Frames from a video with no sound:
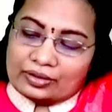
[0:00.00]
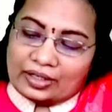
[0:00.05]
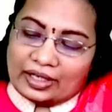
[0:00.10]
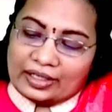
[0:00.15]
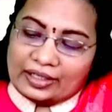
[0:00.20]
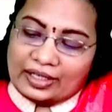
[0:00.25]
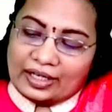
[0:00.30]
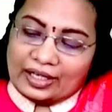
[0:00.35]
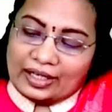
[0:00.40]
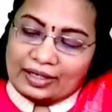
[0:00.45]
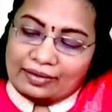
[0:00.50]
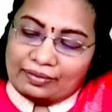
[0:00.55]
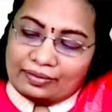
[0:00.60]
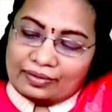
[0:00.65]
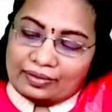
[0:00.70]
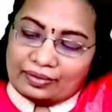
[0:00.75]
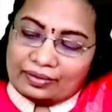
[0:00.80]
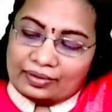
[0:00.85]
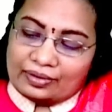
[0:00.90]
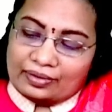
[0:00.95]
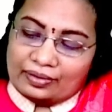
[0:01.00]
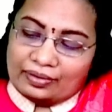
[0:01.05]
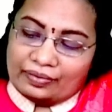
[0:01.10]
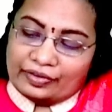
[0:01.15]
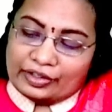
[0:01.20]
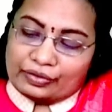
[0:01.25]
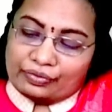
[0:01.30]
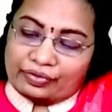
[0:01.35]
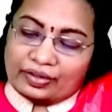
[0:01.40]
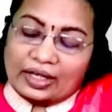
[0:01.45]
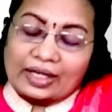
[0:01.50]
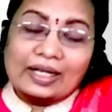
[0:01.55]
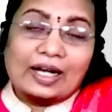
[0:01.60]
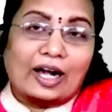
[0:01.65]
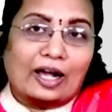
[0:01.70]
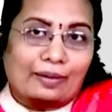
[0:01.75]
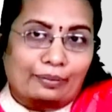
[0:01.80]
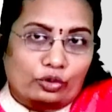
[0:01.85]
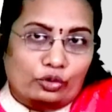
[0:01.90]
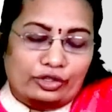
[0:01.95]
Again, with 5,
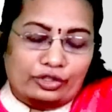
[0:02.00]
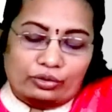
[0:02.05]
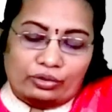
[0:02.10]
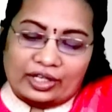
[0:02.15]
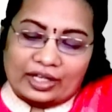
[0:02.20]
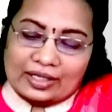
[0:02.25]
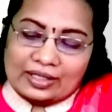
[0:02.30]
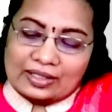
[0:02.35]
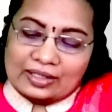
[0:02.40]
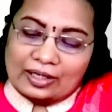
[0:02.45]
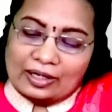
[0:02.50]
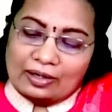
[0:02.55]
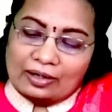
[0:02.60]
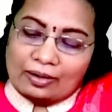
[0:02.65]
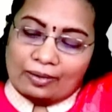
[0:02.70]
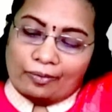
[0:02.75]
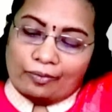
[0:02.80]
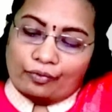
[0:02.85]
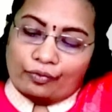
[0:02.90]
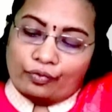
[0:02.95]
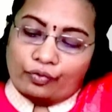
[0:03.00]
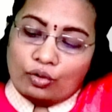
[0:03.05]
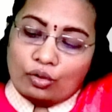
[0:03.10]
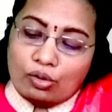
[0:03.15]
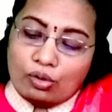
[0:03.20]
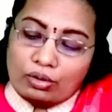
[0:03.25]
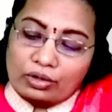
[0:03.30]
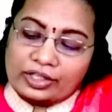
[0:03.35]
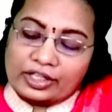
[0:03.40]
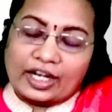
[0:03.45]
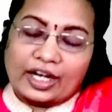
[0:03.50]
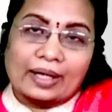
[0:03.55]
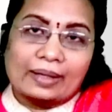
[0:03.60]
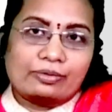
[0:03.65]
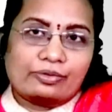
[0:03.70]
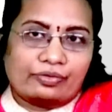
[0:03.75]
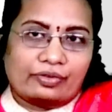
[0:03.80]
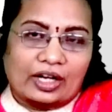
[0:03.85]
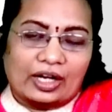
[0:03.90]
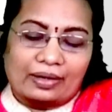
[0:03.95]
I am going to cancel. 4 times
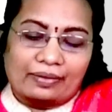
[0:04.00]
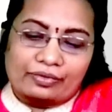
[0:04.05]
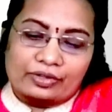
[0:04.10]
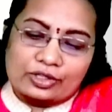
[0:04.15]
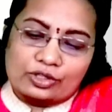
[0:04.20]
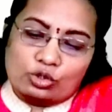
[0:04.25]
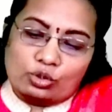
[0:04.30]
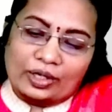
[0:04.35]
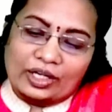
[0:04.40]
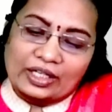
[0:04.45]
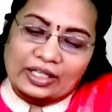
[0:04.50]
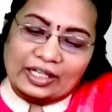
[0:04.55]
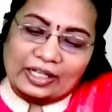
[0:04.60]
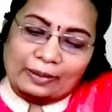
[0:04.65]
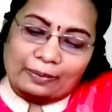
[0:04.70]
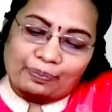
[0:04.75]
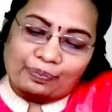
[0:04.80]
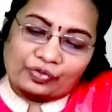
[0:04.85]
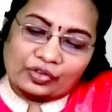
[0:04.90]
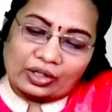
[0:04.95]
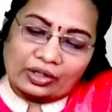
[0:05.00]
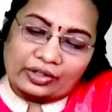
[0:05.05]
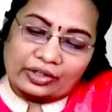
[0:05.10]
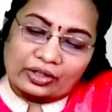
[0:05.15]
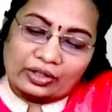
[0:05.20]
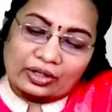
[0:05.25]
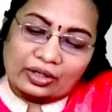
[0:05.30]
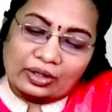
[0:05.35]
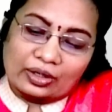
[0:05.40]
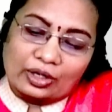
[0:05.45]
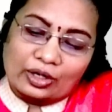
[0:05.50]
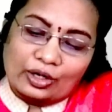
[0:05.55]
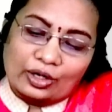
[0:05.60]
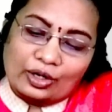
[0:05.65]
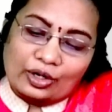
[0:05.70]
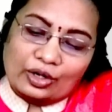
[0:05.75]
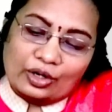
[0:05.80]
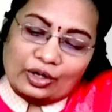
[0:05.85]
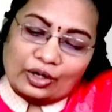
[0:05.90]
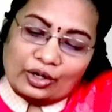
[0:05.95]
5 is 20. Here,
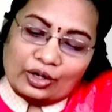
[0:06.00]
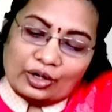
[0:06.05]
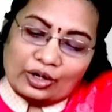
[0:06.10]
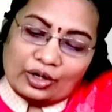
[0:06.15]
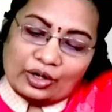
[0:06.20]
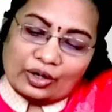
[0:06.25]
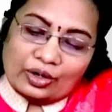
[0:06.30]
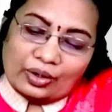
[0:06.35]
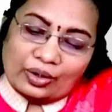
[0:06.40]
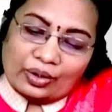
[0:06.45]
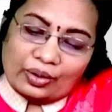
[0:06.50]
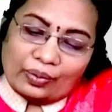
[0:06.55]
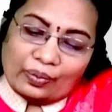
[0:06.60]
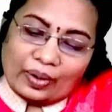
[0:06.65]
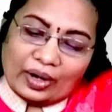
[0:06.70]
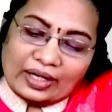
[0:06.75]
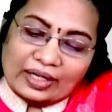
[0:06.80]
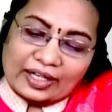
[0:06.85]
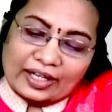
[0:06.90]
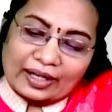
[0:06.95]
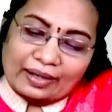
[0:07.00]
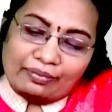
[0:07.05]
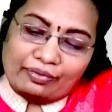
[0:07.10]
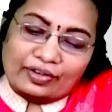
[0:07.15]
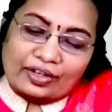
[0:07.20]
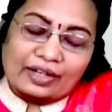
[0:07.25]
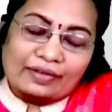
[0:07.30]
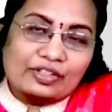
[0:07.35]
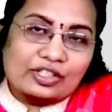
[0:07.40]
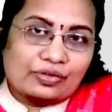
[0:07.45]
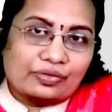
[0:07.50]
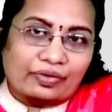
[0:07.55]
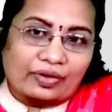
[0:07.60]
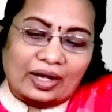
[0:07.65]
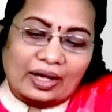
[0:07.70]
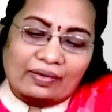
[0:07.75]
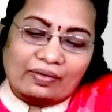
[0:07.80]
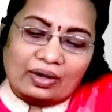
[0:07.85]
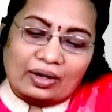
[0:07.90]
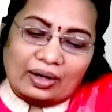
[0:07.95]
1 times 5 is 5.
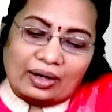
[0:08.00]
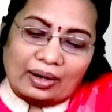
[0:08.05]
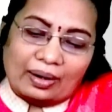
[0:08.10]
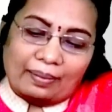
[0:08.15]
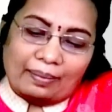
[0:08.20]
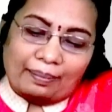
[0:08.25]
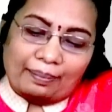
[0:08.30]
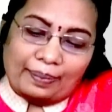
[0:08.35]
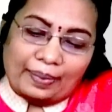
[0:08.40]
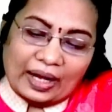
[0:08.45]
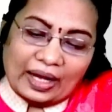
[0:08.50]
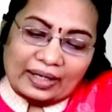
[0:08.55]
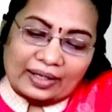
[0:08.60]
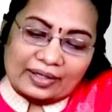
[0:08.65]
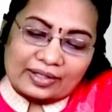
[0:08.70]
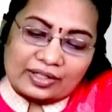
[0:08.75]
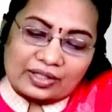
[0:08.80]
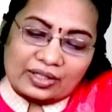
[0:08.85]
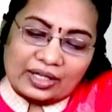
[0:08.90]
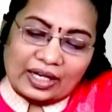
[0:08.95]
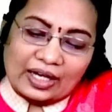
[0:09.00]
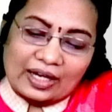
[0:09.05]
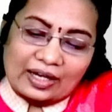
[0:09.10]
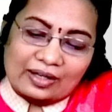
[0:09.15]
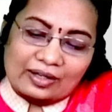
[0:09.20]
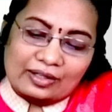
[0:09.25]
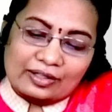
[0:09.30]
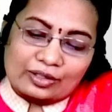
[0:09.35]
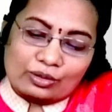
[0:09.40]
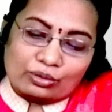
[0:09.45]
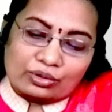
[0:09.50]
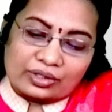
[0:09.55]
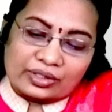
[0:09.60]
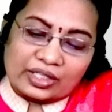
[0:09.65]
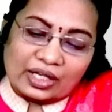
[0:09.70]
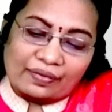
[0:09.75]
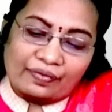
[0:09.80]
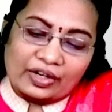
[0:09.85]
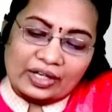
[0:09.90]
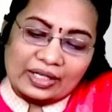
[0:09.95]
Balance 3. So
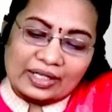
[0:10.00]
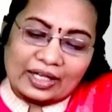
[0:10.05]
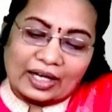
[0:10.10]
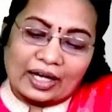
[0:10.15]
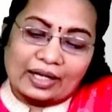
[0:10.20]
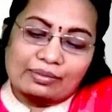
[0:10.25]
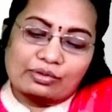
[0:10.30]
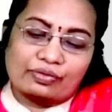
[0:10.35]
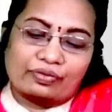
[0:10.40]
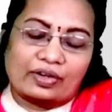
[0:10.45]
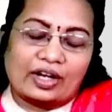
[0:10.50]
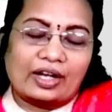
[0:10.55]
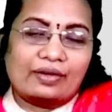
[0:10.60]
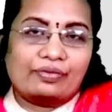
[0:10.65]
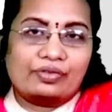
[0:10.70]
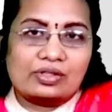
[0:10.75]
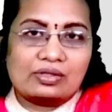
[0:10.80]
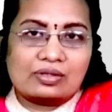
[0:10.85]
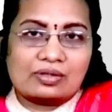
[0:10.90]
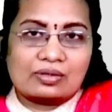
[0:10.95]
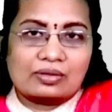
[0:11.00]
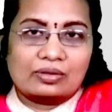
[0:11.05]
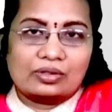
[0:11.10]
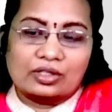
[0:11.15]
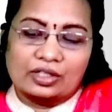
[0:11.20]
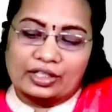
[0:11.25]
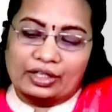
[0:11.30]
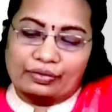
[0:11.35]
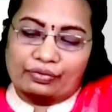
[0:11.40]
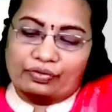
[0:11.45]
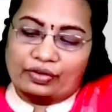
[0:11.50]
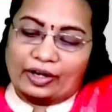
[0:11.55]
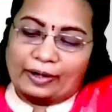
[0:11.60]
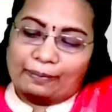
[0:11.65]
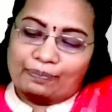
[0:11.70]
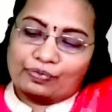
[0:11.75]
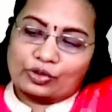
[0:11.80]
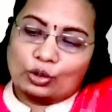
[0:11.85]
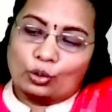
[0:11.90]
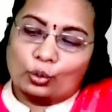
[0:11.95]
7 times 5 is 35.
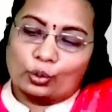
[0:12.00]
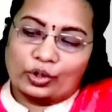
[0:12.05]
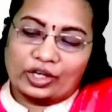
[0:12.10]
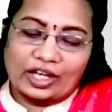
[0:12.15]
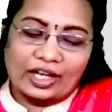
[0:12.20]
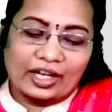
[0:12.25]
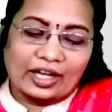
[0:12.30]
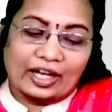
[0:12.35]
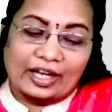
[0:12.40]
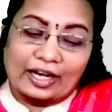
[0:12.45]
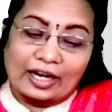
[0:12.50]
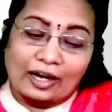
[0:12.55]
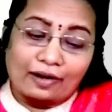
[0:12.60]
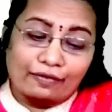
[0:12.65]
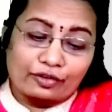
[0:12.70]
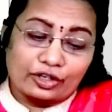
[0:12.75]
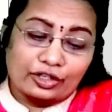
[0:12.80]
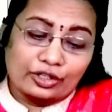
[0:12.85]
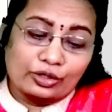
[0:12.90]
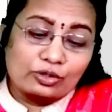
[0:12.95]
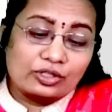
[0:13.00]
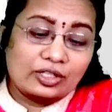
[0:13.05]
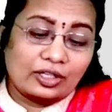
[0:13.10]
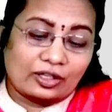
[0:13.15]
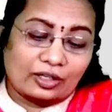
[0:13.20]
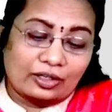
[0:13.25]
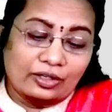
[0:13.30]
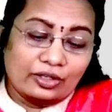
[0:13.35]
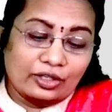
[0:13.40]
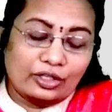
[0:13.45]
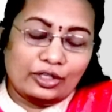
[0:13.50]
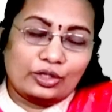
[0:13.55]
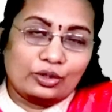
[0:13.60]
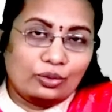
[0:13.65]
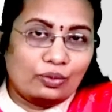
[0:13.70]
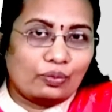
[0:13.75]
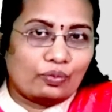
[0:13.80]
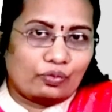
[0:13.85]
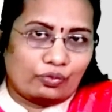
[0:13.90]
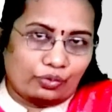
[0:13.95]
Okay, I have reduced the 100
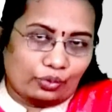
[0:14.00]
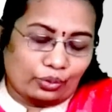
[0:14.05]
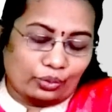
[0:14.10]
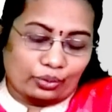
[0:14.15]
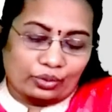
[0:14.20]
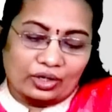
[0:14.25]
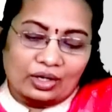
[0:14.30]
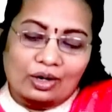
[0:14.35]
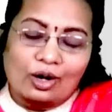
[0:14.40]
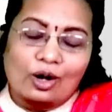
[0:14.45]
to 4.